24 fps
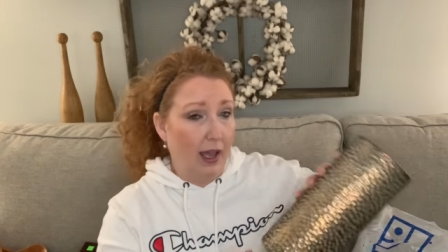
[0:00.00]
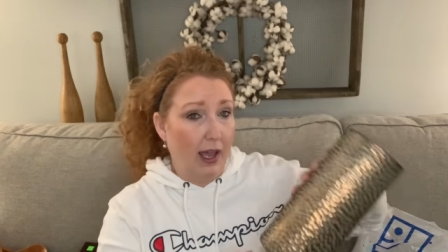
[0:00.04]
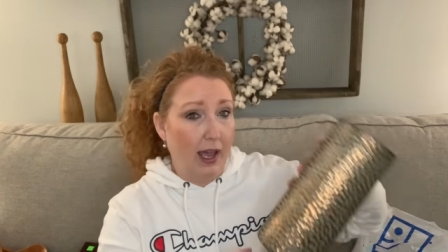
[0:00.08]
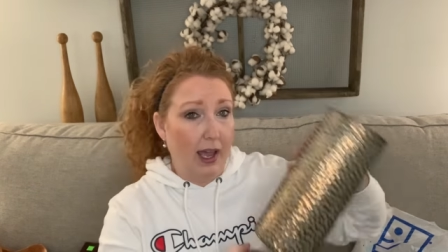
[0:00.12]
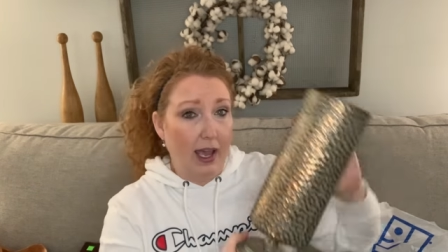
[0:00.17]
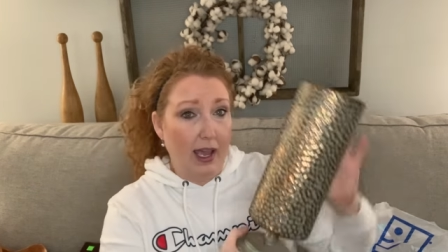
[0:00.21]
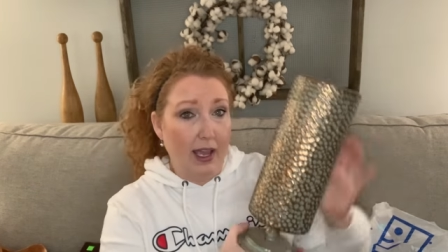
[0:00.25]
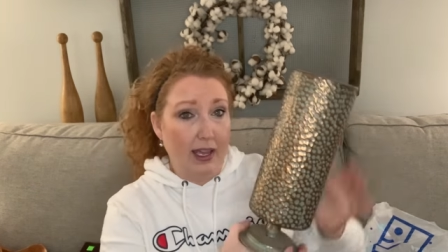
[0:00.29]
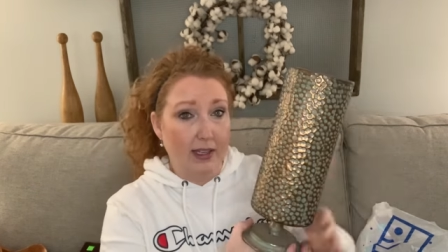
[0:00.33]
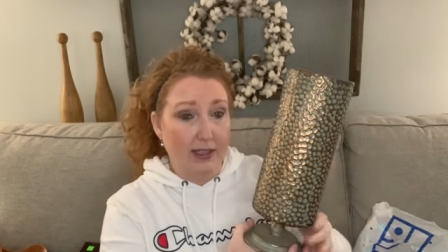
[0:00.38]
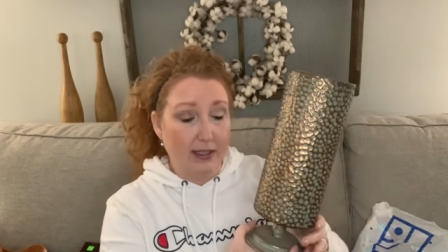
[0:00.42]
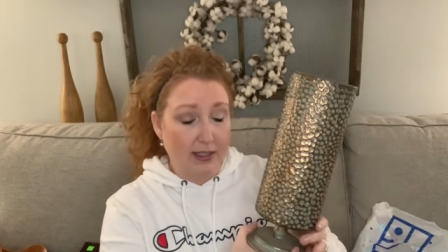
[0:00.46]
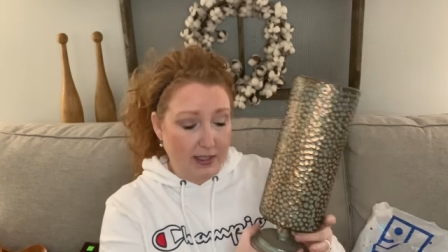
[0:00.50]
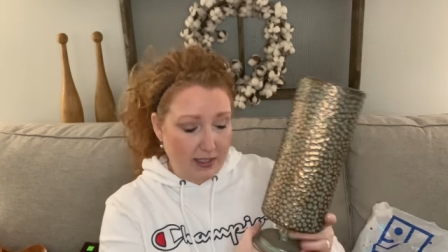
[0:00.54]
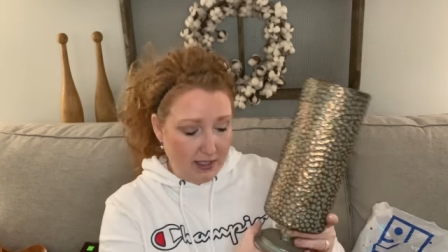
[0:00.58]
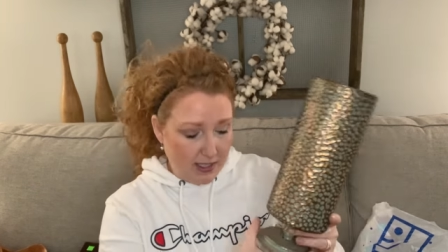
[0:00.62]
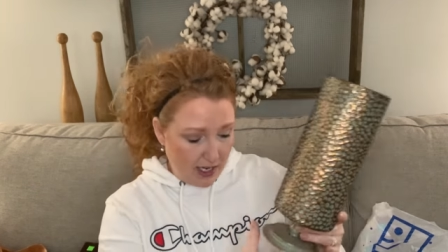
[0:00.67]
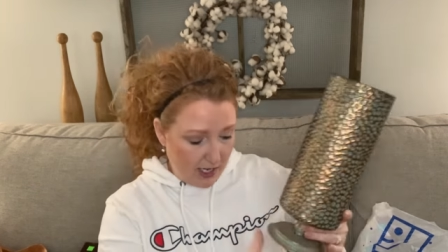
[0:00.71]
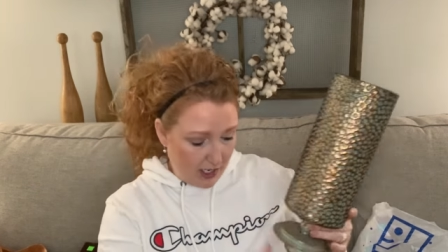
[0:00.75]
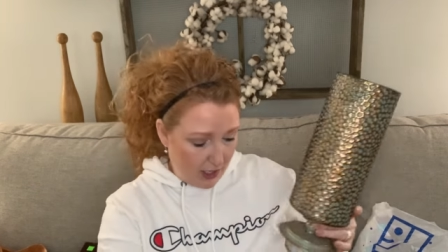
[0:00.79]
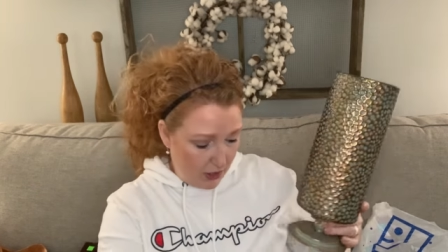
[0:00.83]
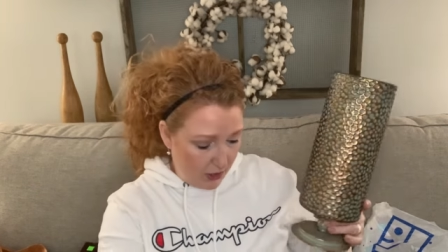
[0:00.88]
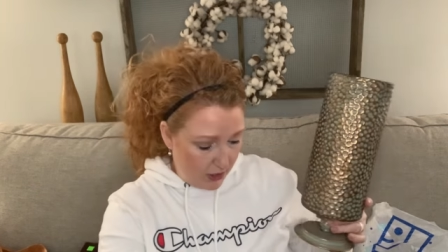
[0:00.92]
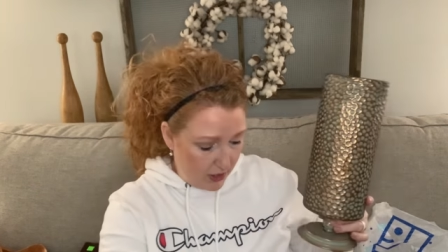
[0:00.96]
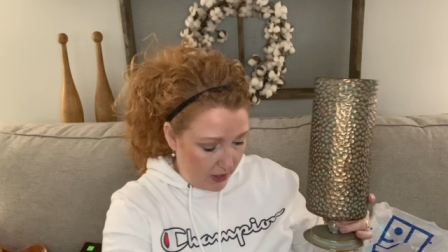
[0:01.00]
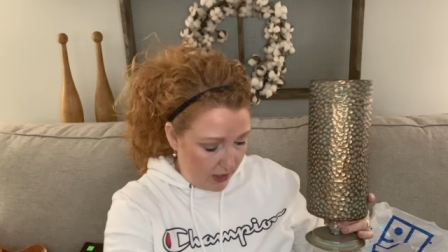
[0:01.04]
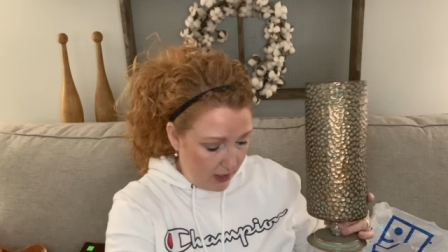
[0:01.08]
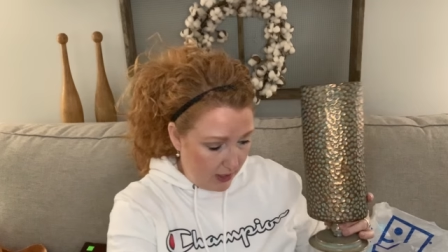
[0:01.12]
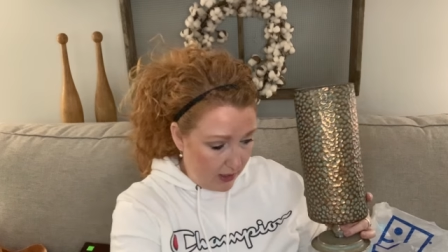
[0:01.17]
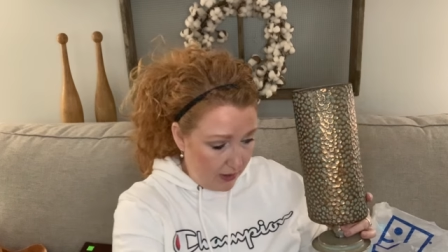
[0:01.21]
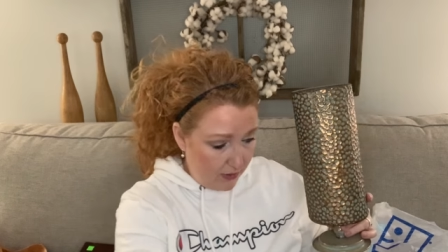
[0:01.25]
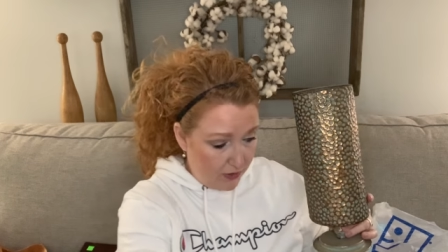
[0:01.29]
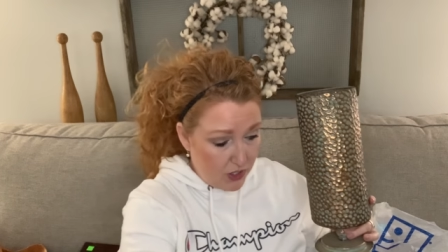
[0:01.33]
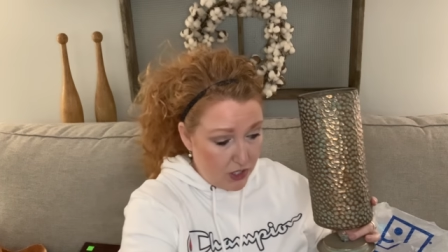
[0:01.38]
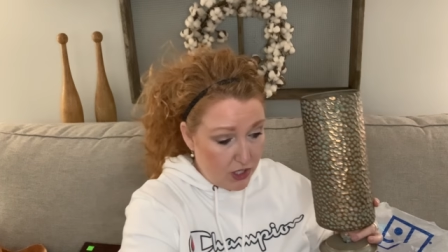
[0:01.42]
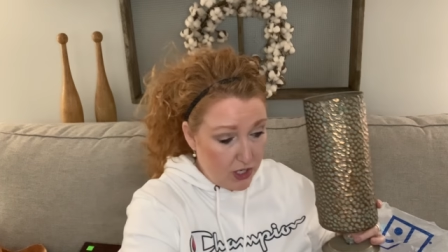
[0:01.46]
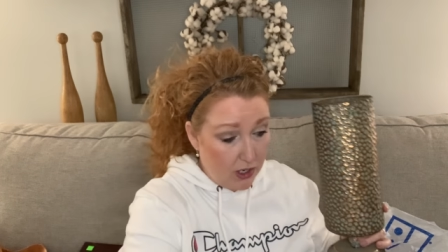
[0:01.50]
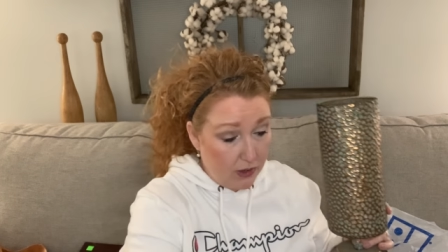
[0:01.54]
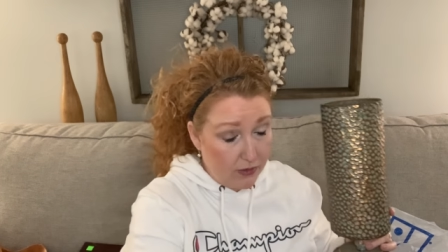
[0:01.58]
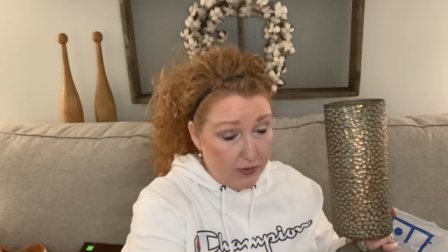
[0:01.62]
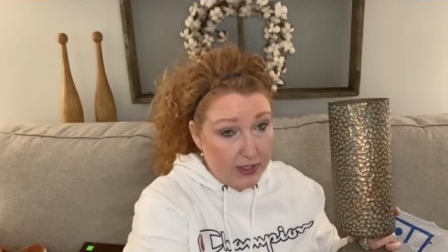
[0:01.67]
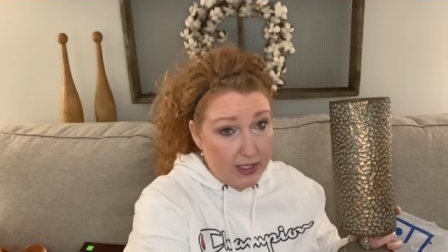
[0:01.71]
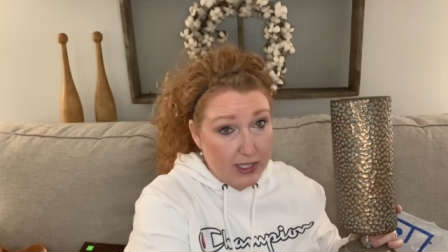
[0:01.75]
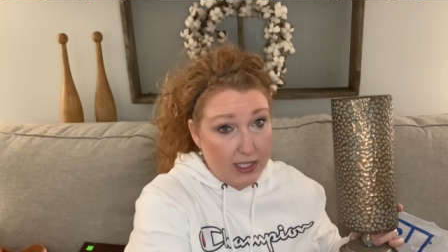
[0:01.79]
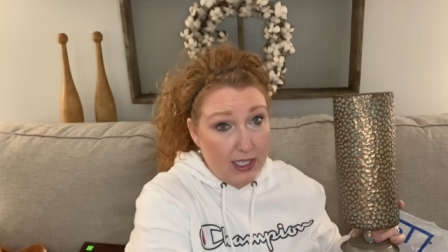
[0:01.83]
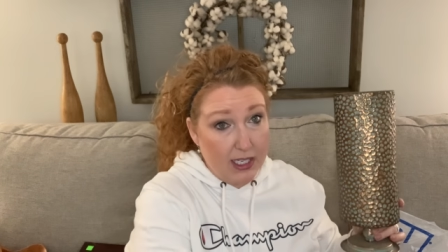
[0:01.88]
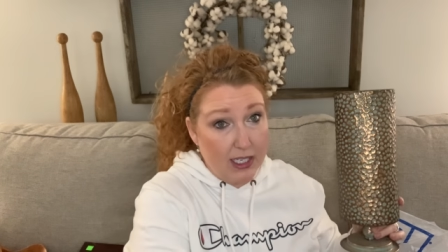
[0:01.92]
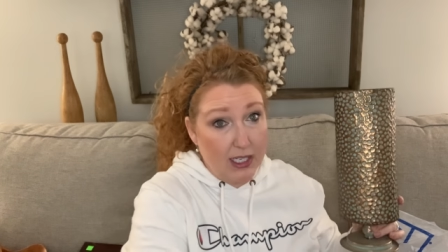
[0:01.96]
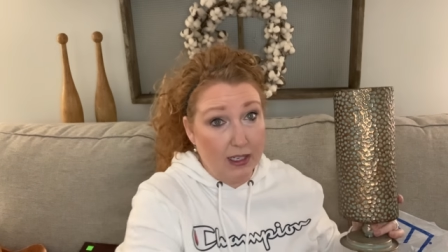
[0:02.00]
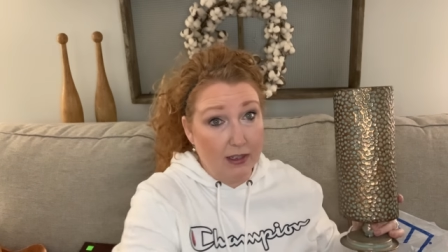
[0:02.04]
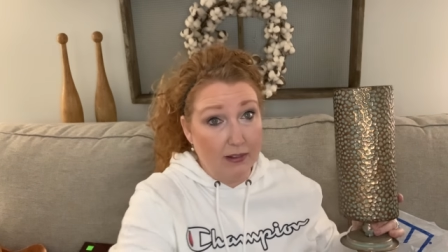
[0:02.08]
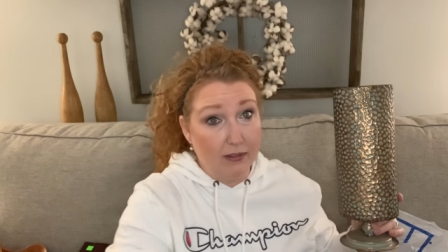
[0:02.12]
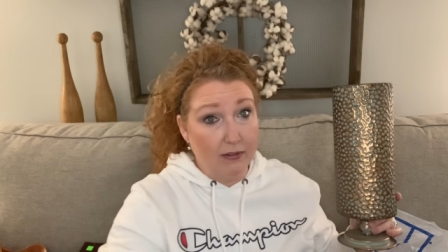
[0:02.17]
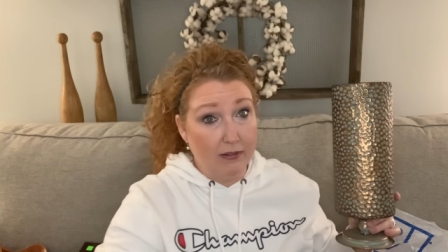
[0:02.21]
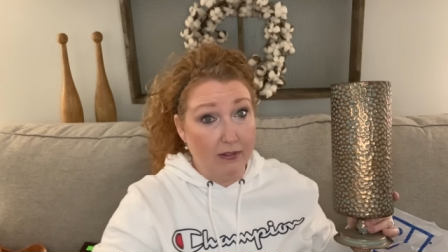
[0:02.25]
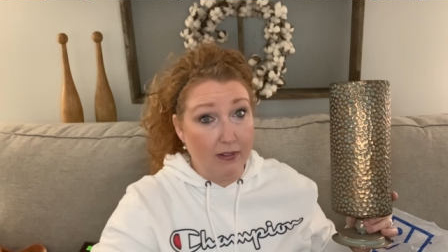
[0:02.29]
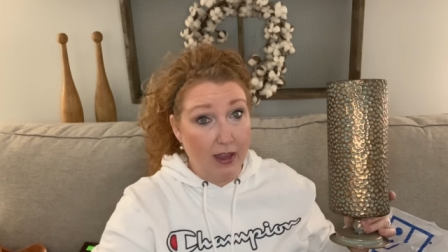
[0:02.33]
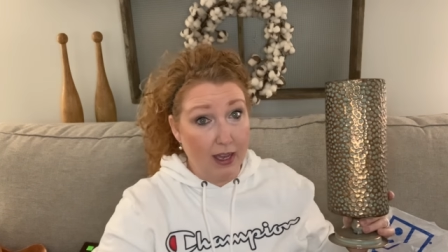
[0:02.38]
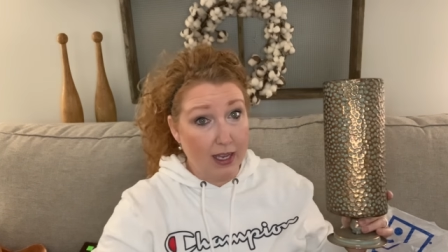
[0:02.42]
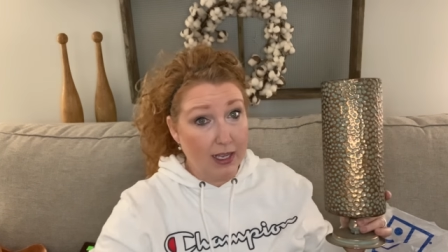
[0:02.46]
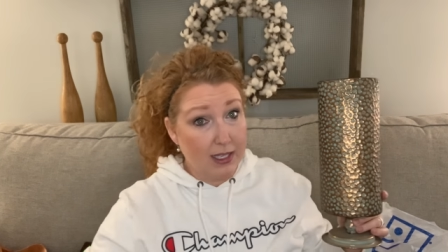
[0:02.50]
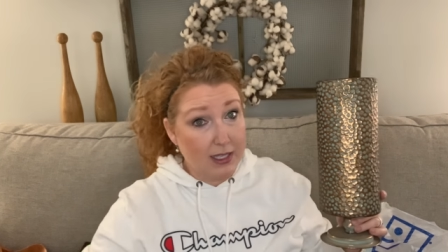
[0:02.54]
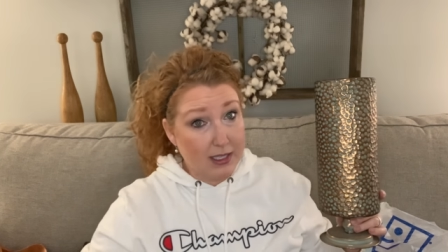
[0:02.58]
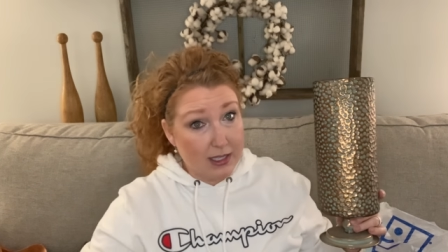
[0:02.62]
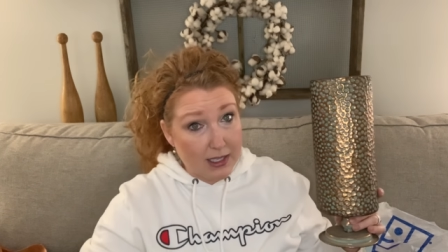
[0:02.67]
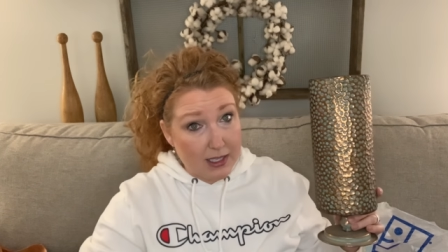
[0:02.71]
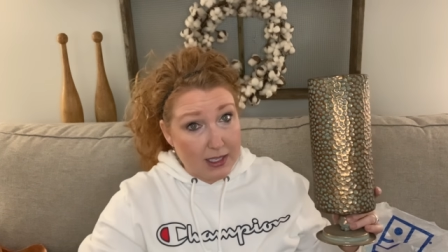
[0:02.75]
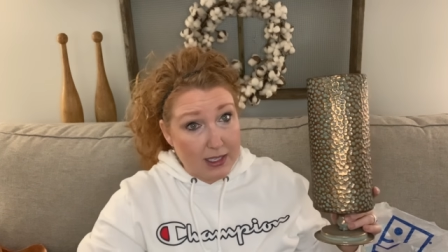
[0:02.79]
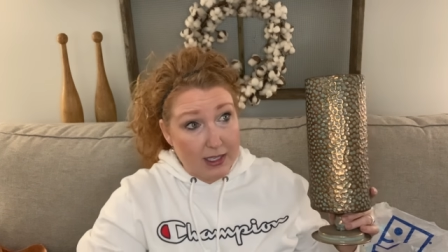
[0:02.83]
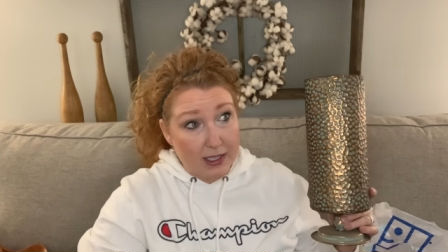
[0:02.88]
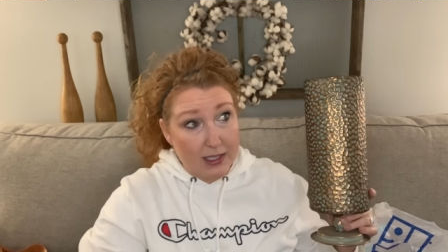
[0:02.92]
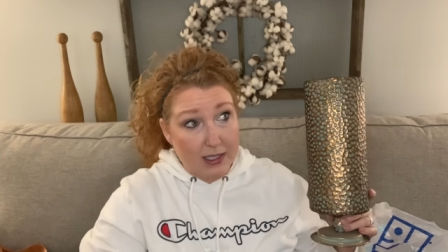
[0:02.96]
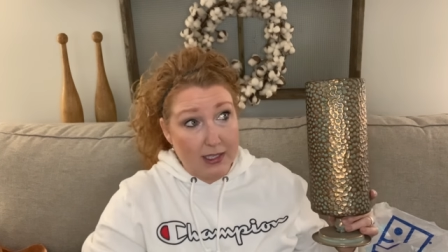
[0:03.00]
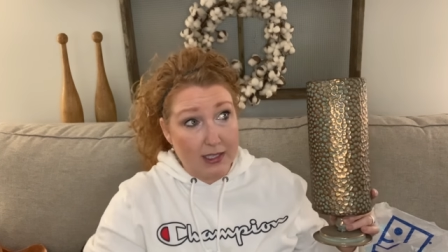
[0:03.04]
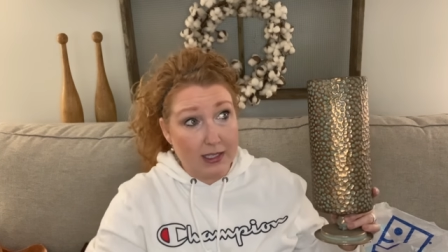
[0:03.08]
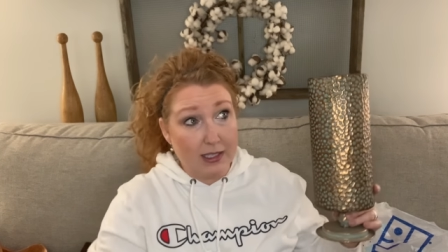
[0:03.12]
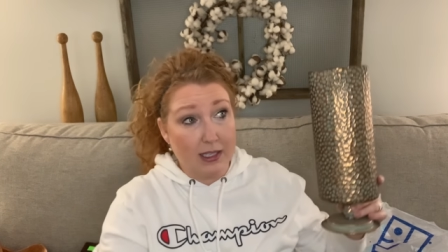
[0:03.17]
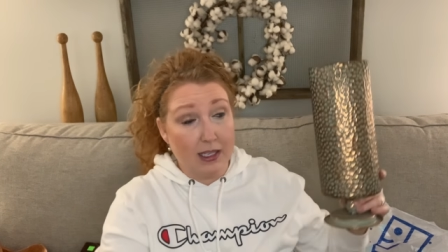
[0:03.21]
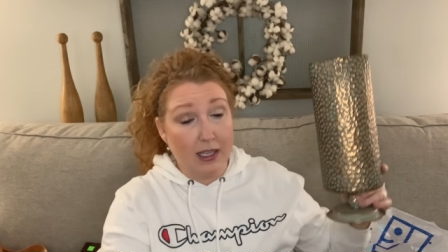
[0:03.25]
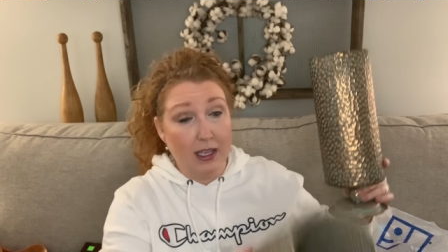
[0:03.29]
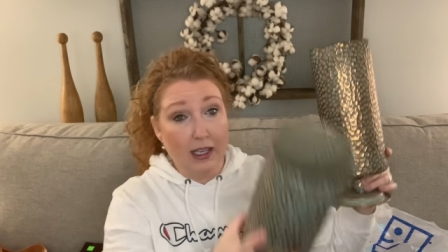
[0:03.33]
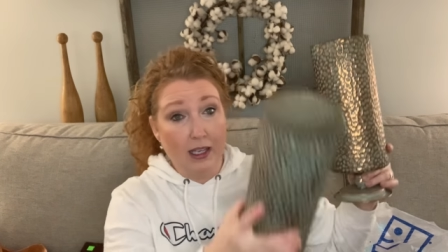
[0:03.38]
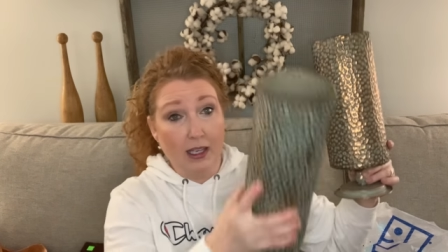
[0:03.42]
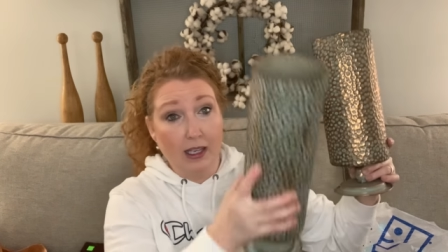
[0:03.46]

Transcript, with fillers: As decorative shelf-sitting vases